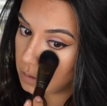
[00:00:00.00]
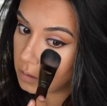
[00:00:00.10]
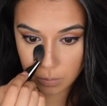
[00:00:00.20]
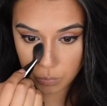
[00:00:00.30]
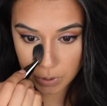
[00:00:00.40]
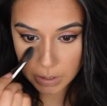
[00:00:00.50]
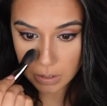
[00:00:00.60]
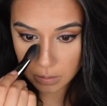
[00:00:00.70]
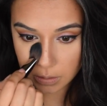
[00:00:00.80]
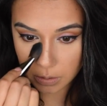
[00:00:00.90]
And bring it
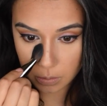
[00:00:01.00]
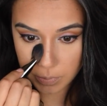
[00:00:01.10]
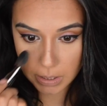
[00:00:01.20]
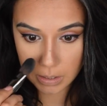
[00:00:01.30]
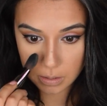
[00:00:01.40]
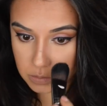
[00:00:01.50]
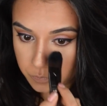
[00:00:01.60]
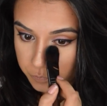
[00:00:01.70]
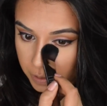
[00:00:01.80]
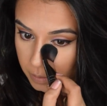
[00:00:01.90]
a little bit
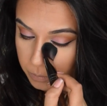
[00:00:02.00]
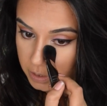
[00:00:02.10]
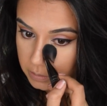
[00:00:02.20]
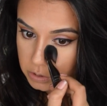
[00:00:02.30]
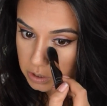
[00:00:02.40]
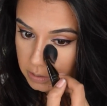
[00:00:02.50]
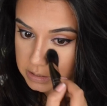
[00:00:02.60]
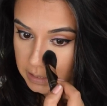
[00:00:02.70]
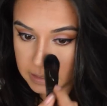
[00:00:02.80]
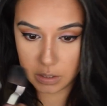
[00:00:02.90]
to the
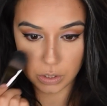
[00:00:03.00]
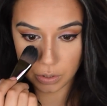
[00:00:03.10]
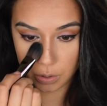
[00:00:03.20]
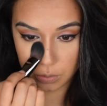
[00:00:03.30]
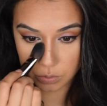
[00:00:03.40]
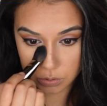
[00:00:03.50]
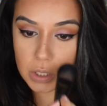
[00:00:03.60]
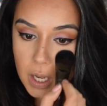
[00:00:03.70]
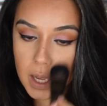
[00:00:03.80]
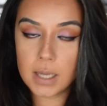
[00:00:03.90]
side of your nose,
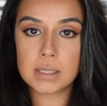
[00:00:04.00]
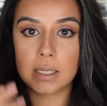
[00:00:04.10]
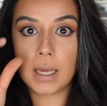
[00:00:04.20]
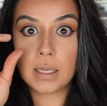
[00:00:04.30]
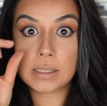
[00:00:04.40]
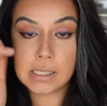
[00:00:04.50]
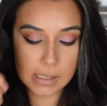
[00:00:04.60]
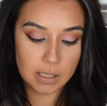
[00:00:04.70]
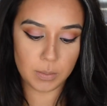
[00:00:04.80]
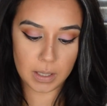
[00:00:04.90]
just a
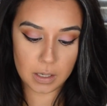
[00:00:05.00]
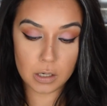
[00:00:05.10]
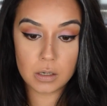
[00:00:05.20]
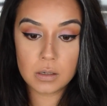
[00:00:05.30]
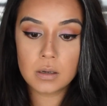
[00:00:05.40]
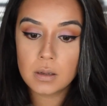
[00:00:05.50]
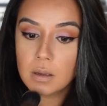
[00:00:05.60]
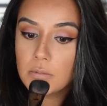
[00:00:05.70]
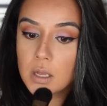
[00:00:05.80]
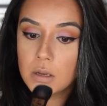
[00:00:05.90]
teeny bit.
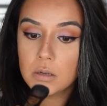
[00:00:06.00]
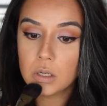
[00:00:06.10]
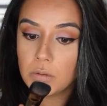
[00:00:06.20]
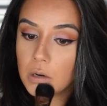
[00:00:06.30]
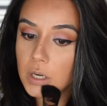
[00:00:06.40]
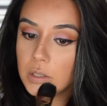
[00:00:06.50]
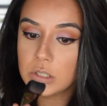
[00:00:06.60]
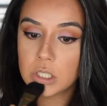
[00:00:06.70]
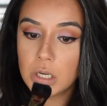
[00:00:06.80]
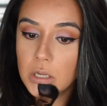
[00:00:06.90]
Do it on your
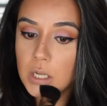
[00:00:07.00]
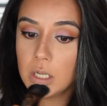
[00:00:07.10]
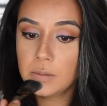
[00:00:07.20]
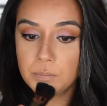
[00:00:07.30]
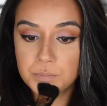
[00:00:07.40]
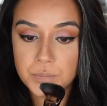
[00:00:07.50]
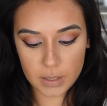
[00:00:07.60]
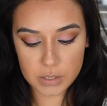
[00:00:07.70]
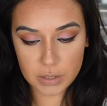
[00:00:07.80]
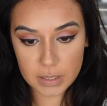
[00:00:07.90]
chin.
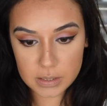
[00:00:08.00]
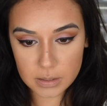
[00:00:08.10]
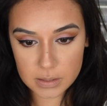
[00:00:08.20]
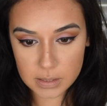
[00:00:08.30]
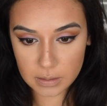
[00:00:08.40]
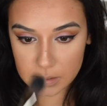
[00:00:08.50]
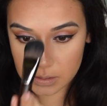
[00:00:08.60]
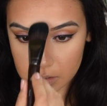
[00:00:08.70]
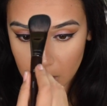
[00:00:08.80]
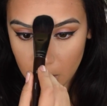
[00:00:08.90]
As you guys can see, this
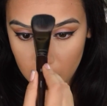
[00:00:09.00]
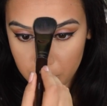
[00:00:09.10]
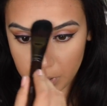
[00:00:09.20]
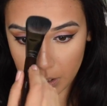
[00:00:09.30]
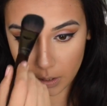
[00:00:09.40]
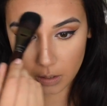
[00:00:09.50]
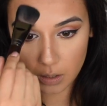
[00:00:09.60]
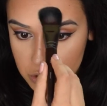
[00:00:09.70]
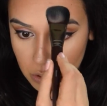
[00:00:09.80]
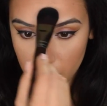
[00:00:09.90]
is helping
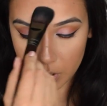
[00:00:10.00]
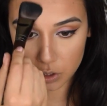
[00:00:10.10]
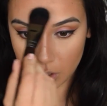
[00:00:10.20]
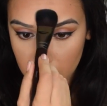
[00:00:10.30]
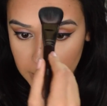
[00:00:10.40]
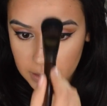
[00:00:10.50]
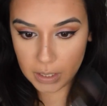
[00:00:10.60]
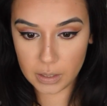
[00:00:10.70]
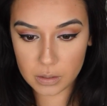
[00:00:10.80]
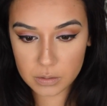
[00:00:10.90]
so much
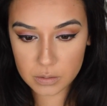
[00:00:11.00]
already.